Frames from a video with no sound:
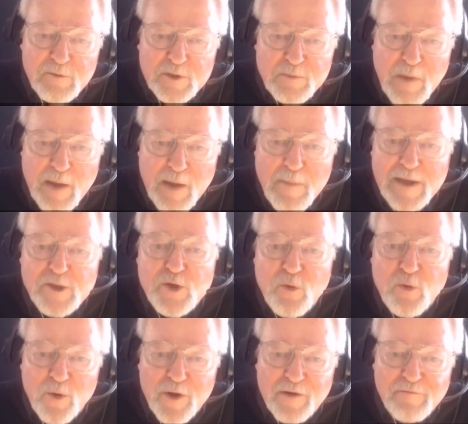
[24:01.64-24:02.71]
my
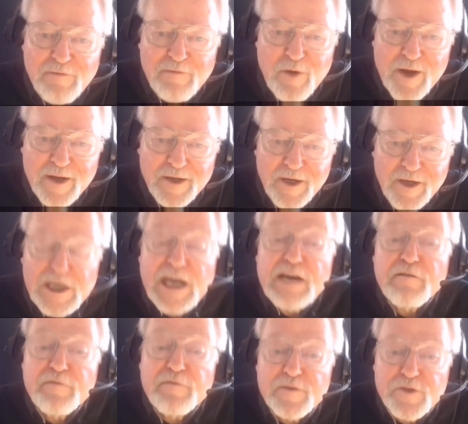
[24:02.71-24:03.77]
mentor and friend, a
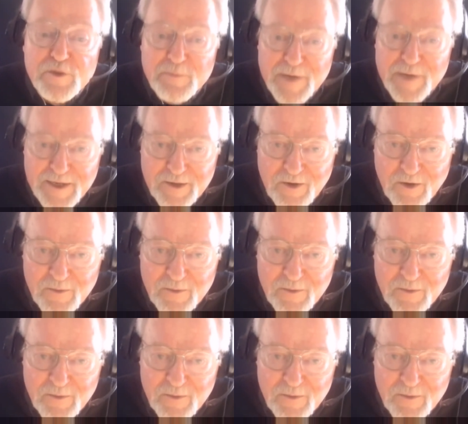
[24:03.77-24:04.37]
gift to me on